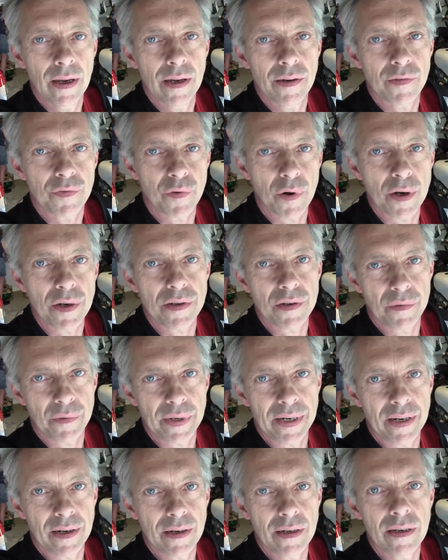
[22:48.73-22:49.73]
front to
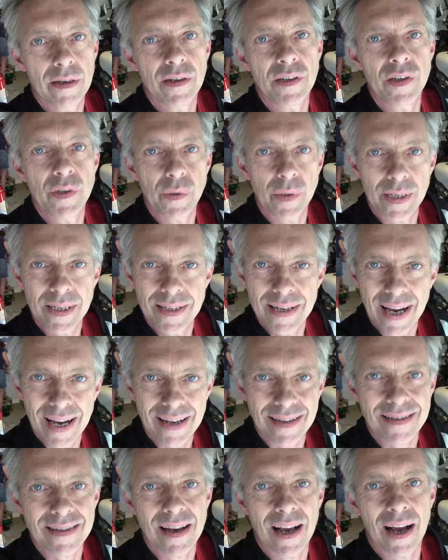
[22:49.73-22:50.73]
rear, do a
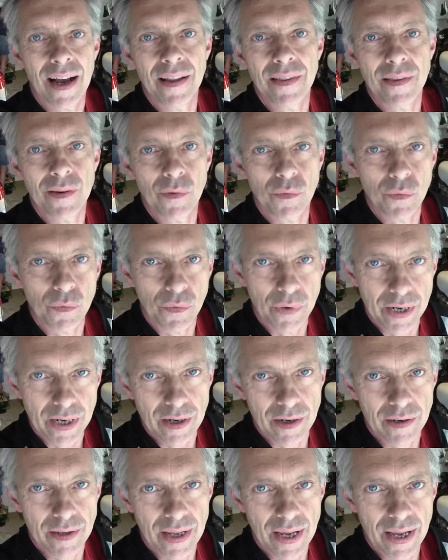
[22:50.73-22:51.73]
test on the
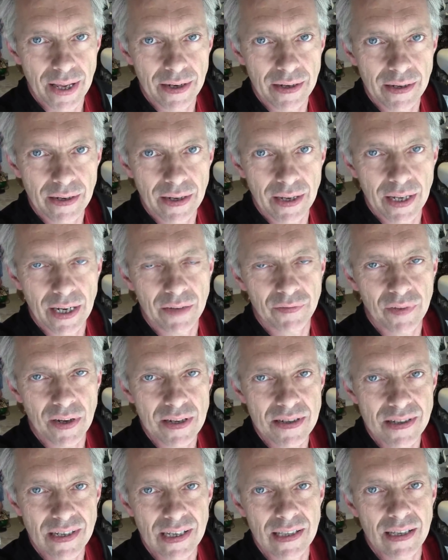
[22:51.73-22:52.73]
rear then, and if I
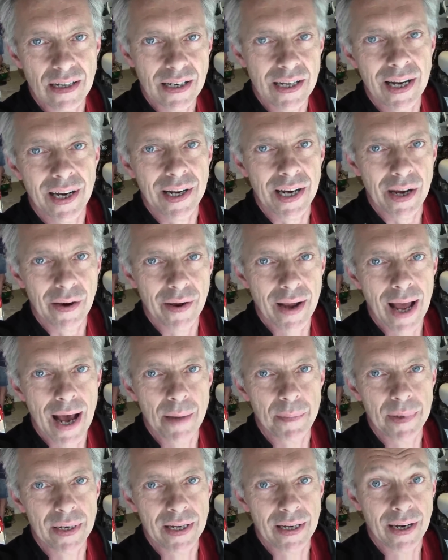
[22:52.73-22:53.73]
see the cutout
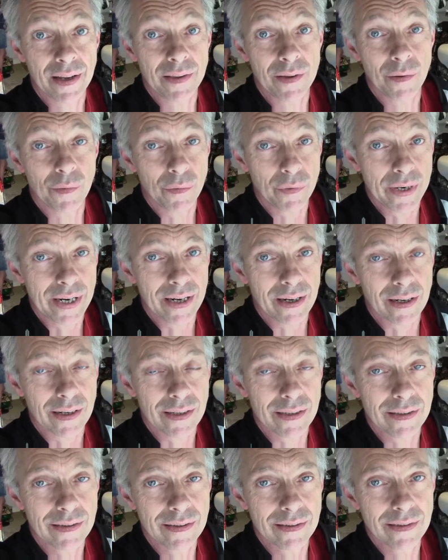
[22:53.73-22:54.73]
happening on the
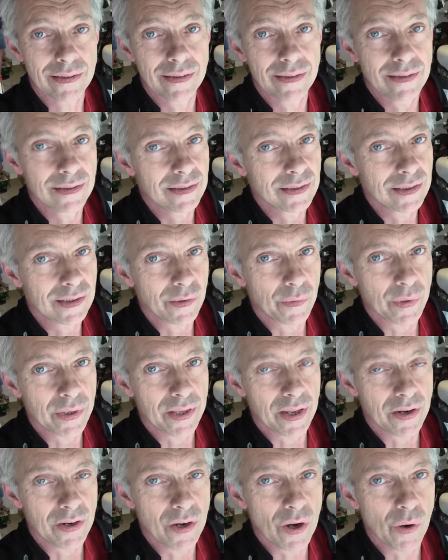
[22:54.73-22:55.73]
rear
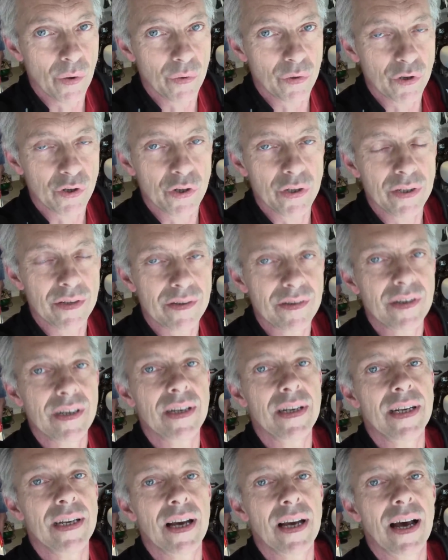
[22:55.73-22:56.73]
with a known good
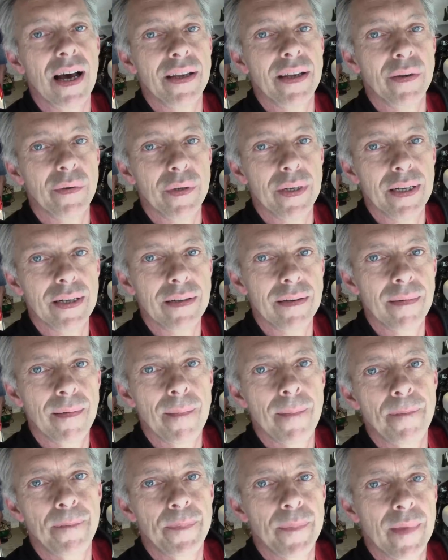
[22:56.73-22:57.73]
CDI unit,
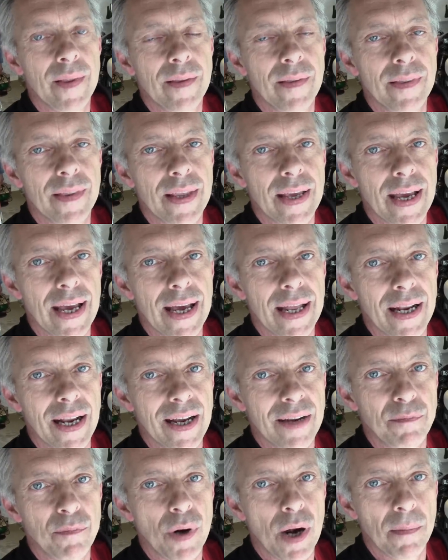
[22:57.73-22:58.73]
then
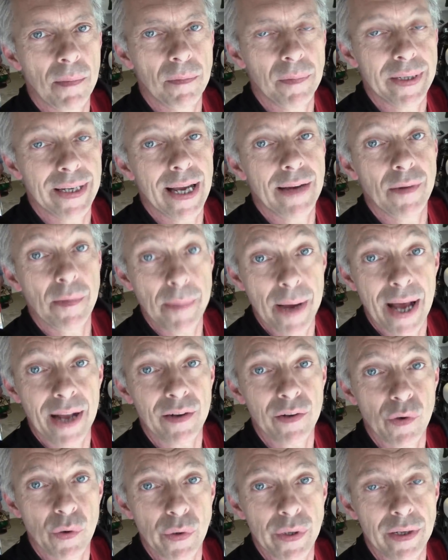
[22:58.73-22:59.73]
I probably have a
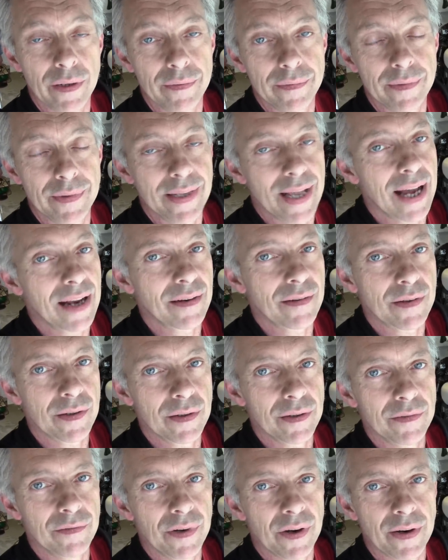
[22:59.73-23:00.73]
bad coil. That
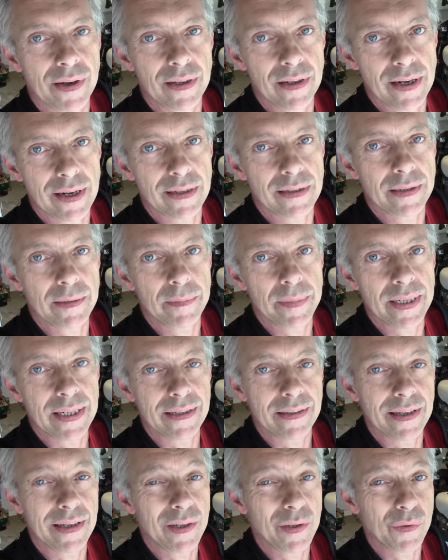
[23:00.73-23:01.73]
could very likely be.
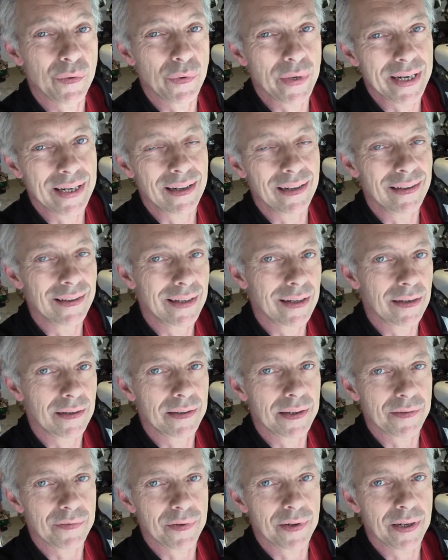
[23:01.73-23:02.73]
They do read a little
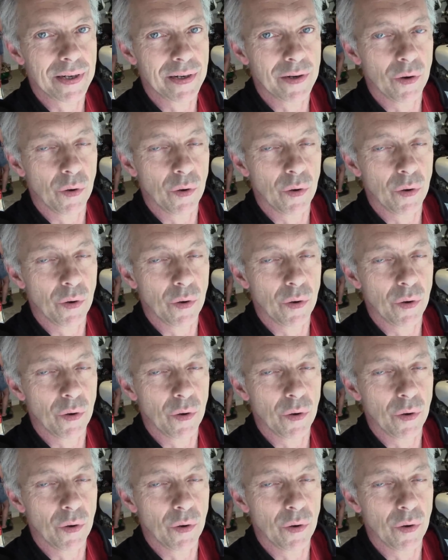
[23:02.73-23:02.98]
different in